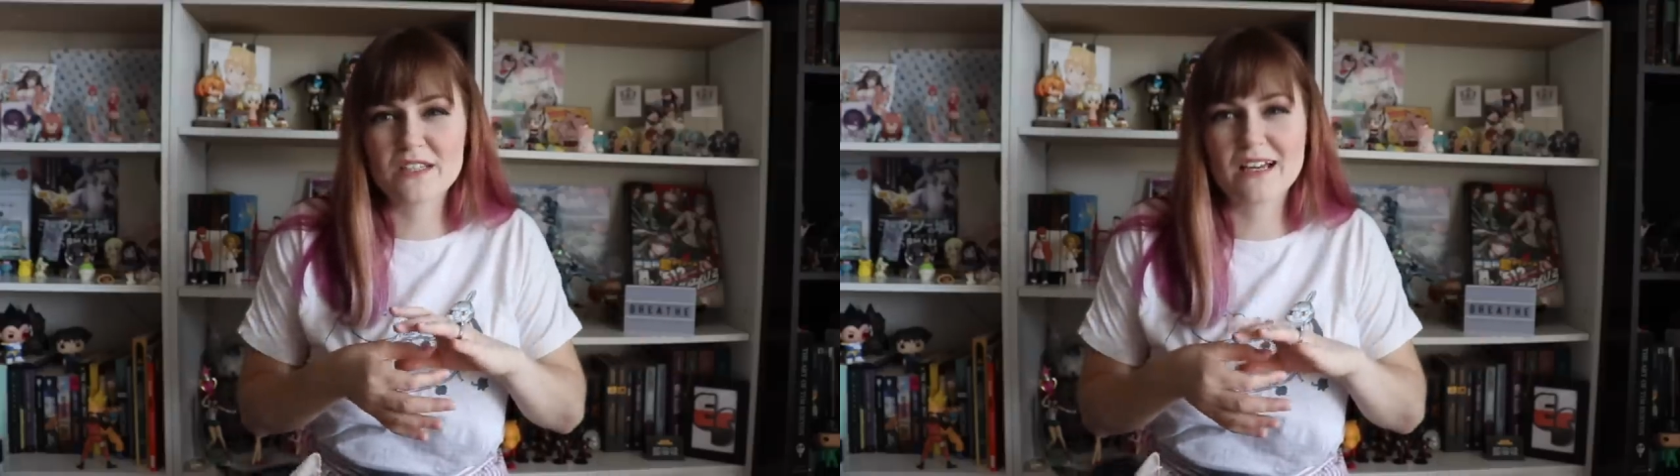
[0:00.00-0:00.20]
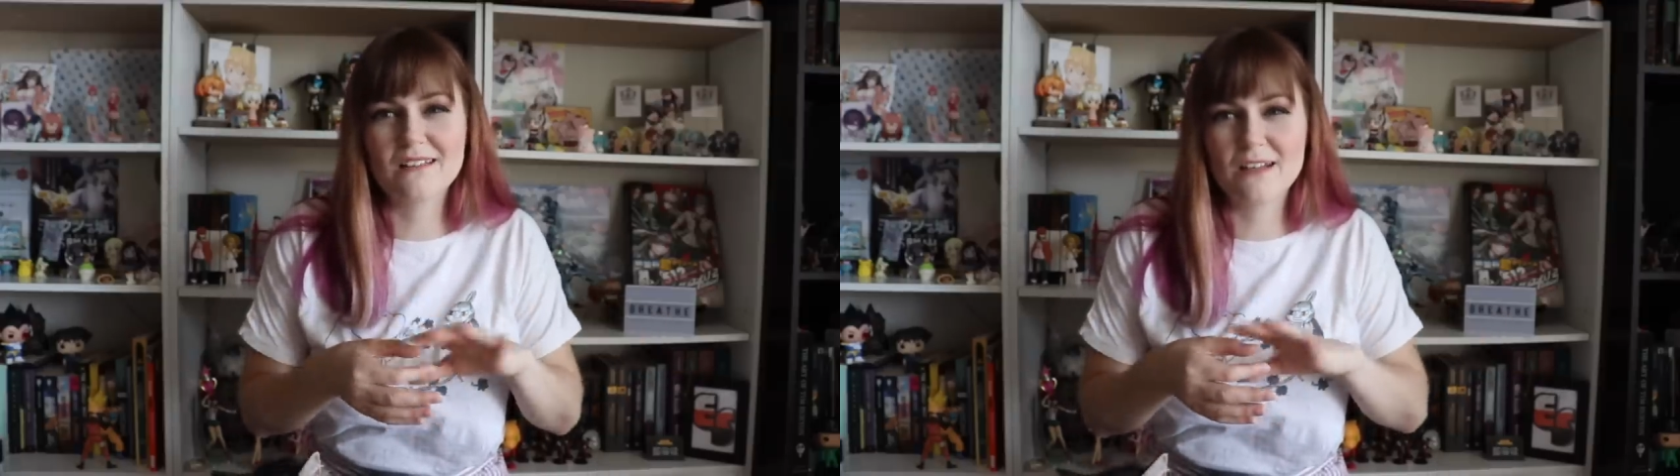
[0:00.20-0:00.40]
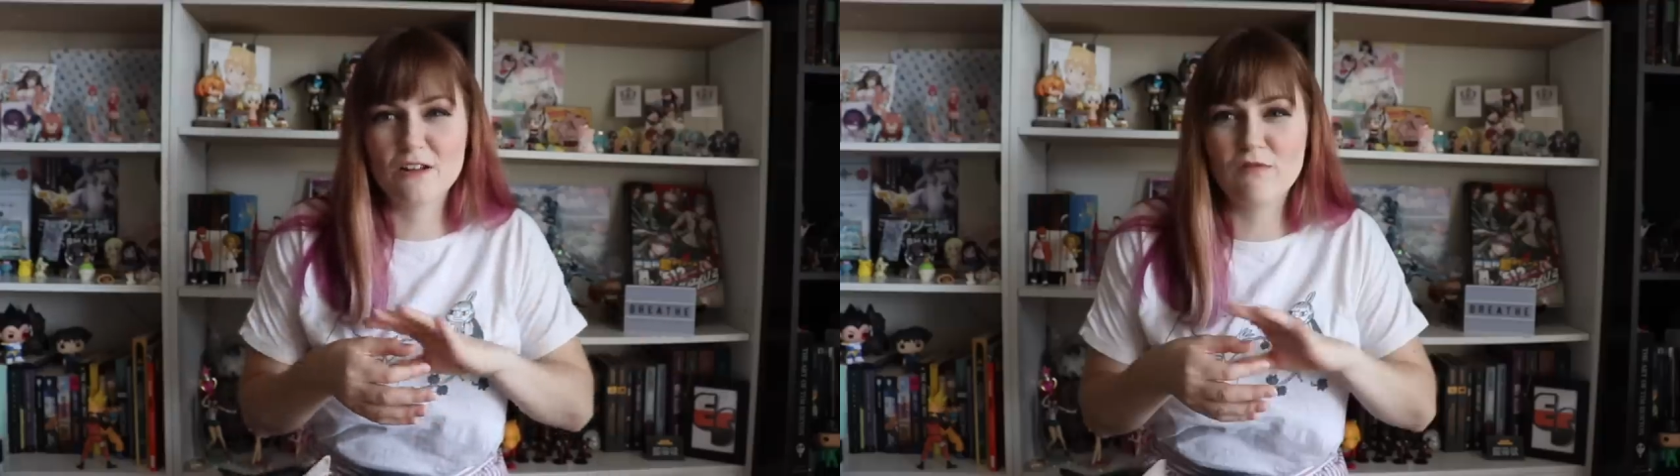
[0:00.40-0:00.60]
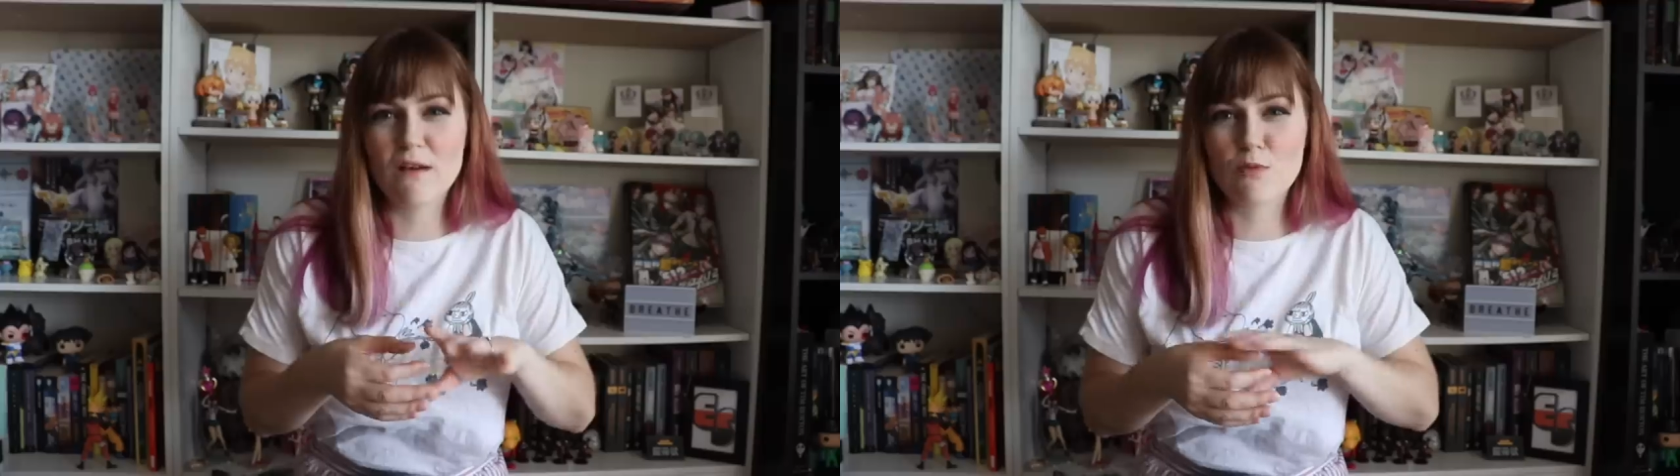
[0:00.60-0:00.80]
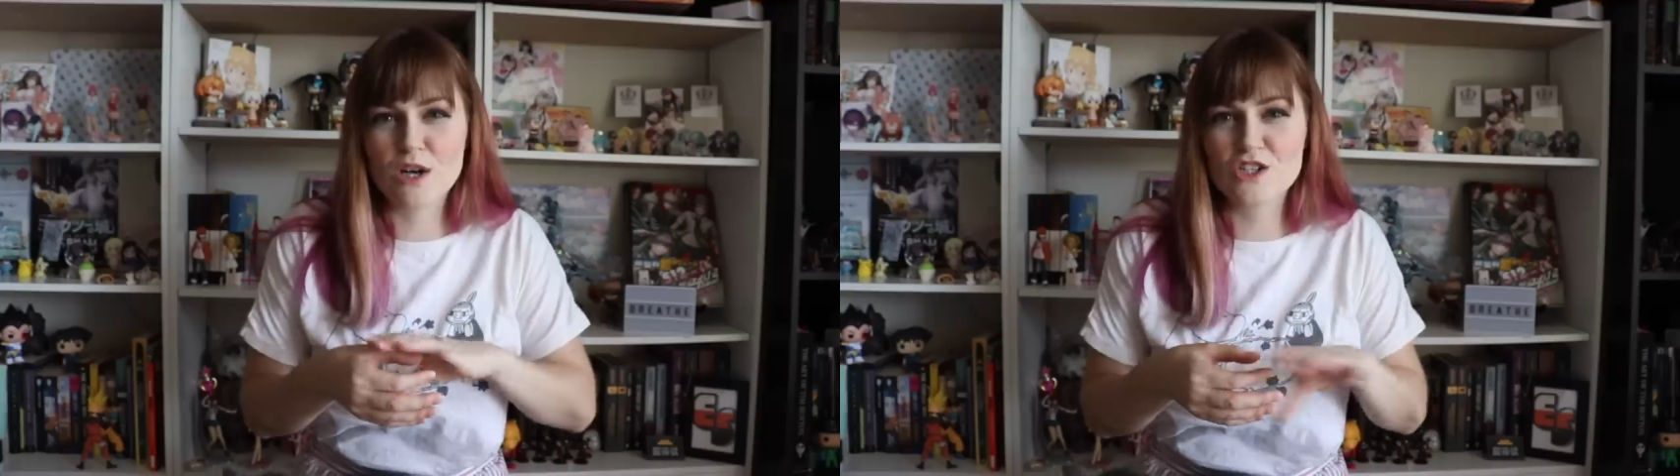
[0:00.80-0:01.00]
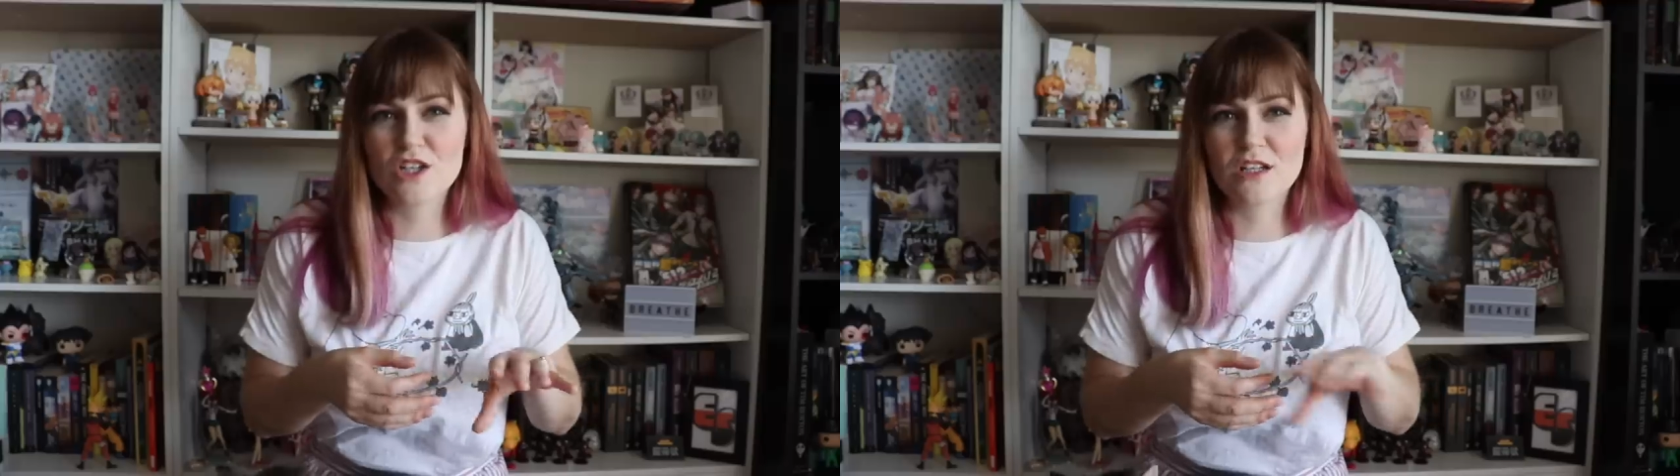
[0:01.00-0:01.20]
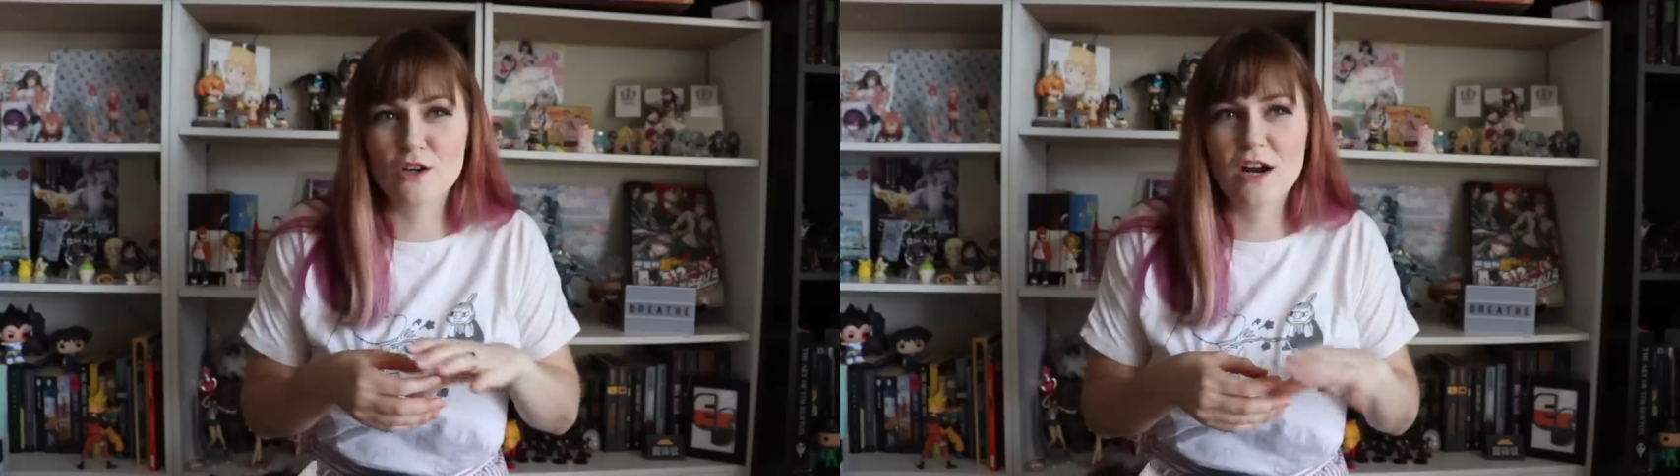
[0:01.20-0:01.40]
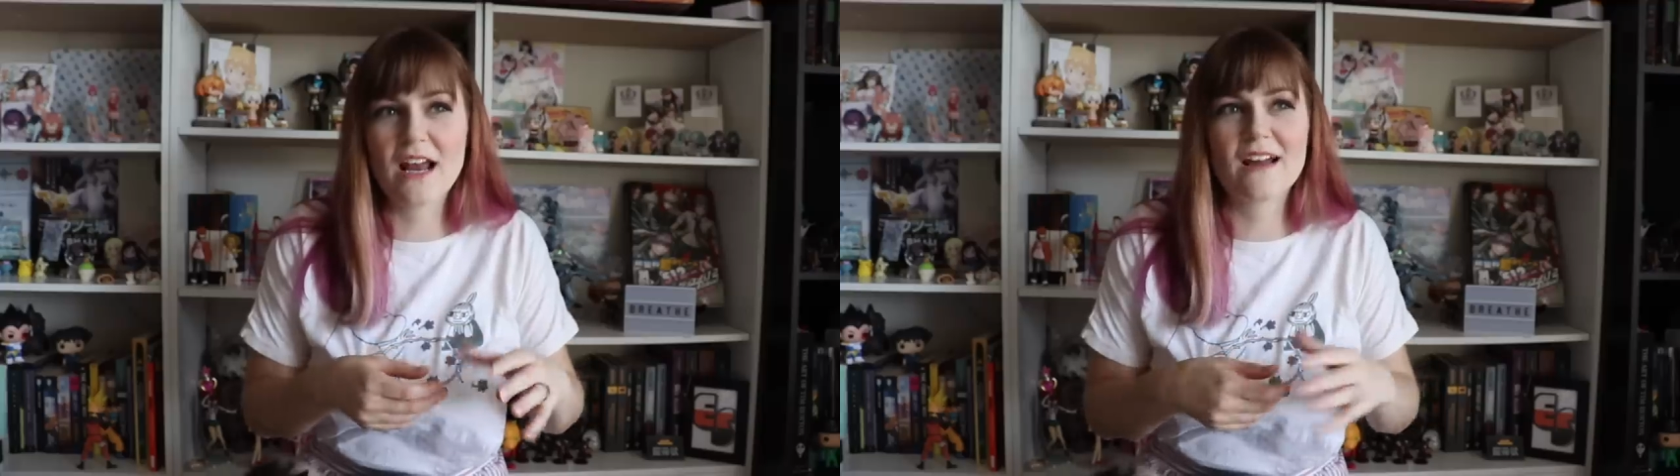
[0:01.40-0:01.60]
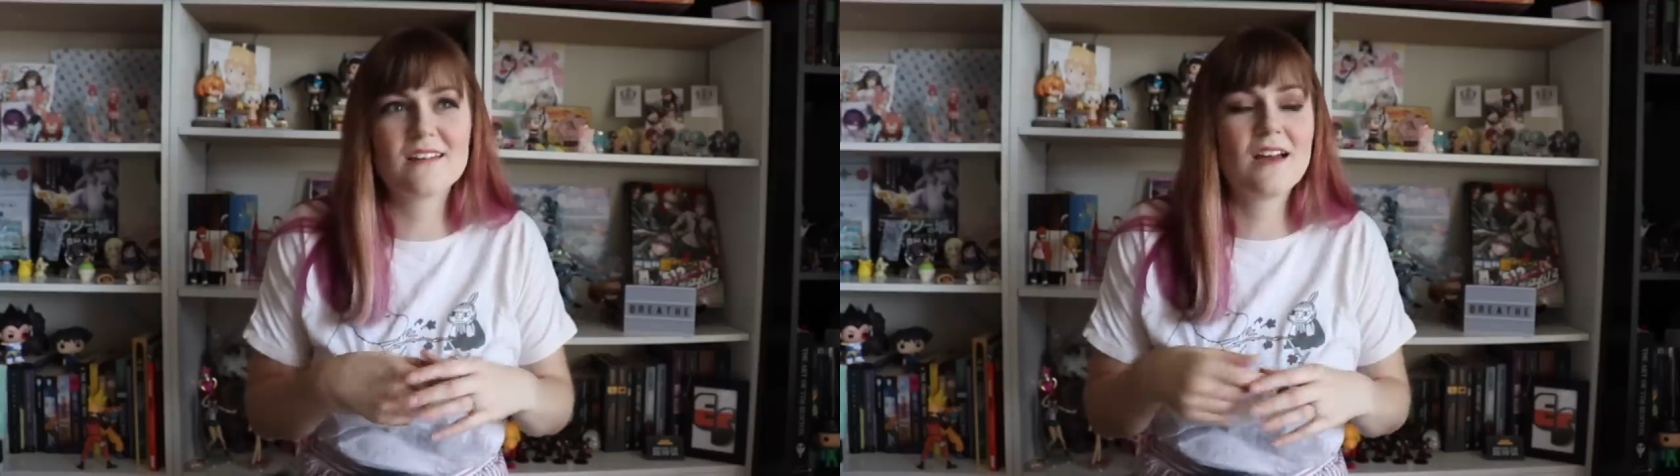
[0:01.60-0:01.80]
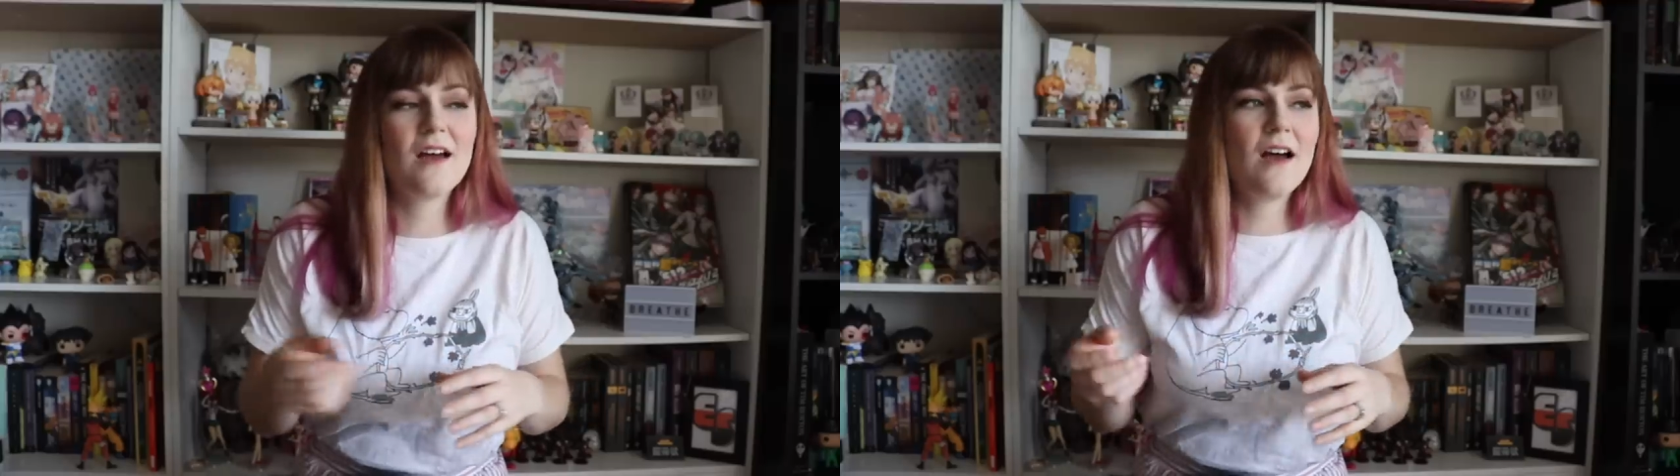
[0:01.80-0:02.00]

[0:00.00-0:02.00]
like a little vibration in your hand.